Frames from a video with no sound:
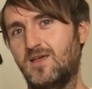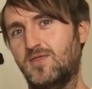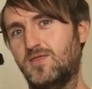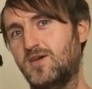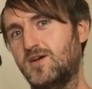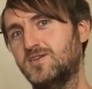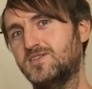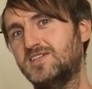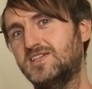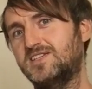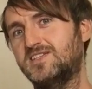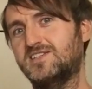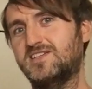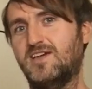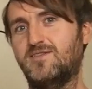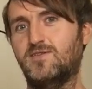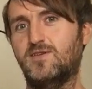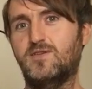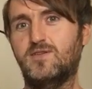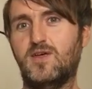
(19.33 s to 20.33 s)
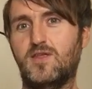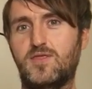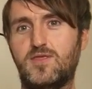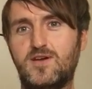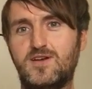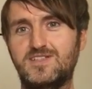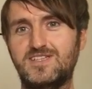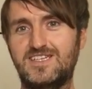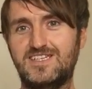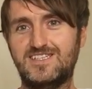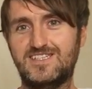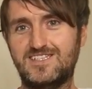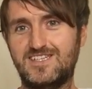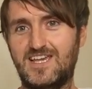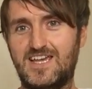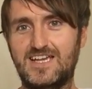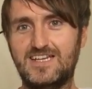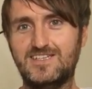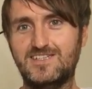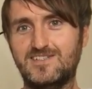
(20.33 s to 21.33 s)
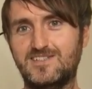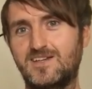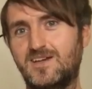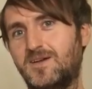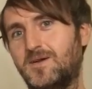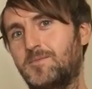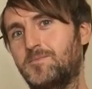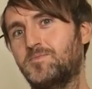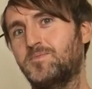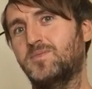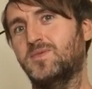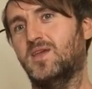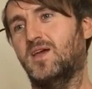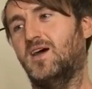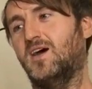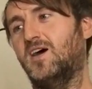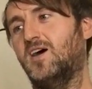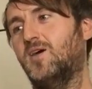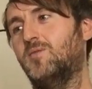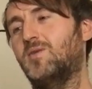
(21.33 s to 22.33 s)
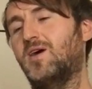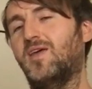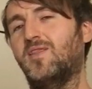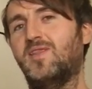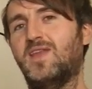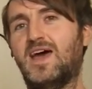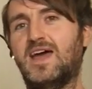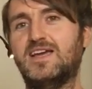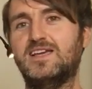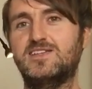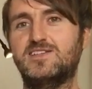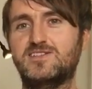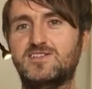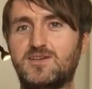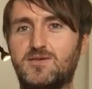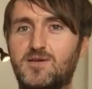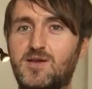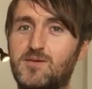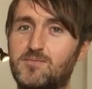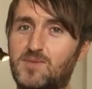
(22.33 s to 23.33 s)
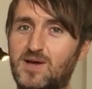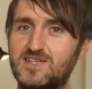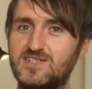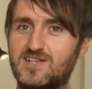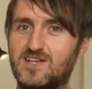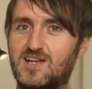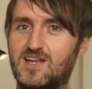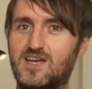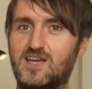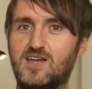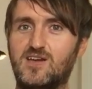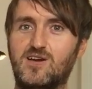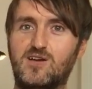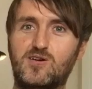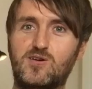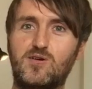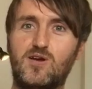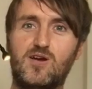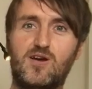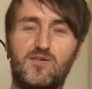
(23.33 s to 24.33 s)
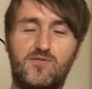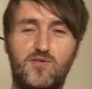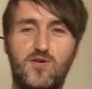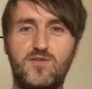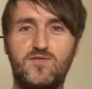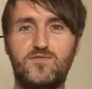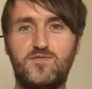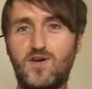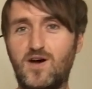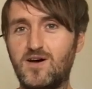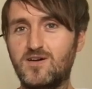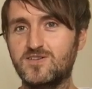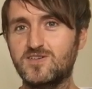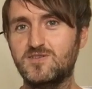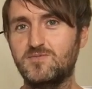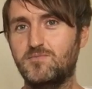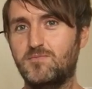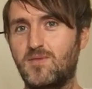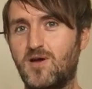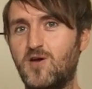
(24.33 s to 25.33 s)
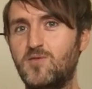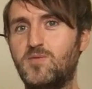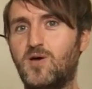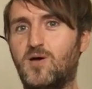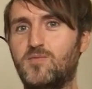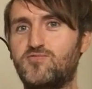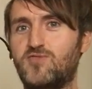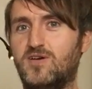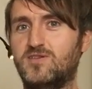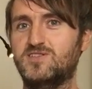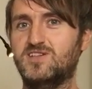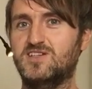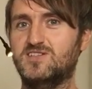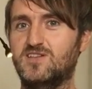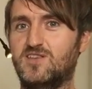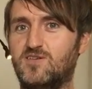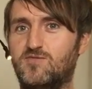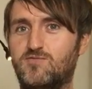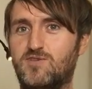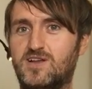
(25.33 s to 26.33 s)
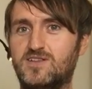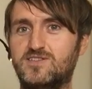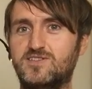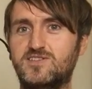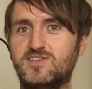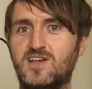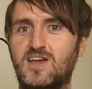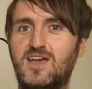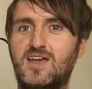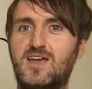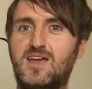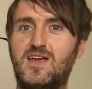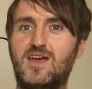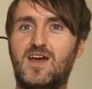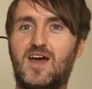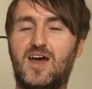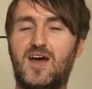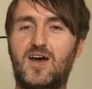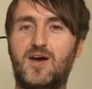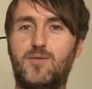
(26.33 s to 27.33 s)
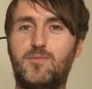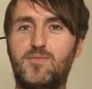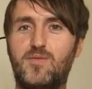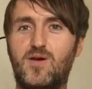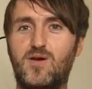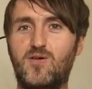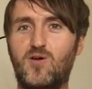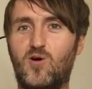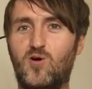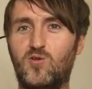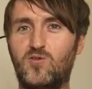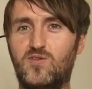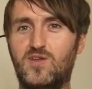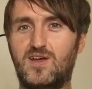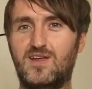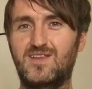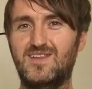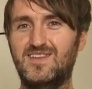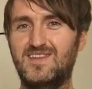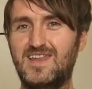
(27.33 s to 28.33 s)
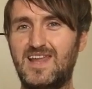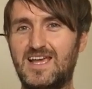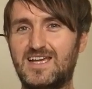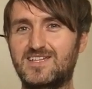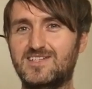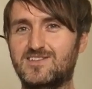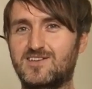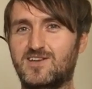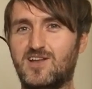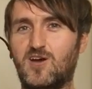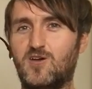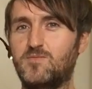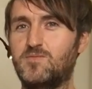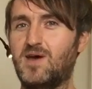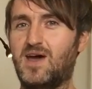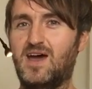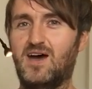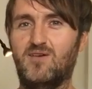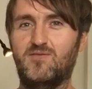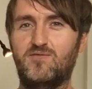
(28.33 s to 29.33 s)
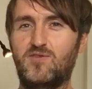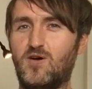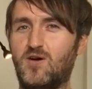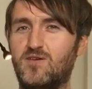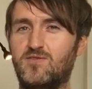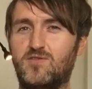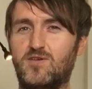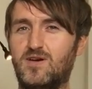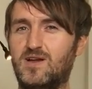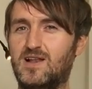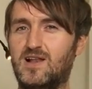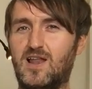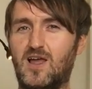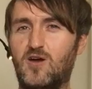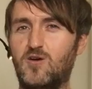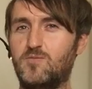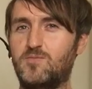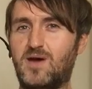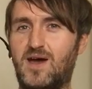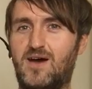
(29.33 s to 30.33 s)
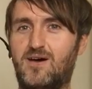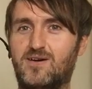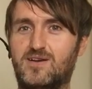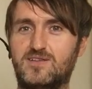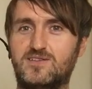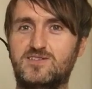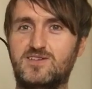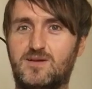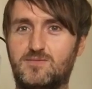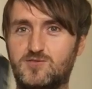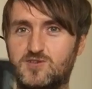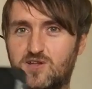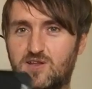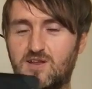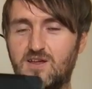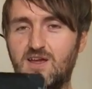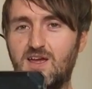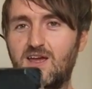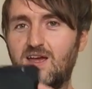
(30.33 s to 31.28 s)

Z3736 um, and that is basically a very fast mobile processor that runs um, on next to no power, very, very low power consumption.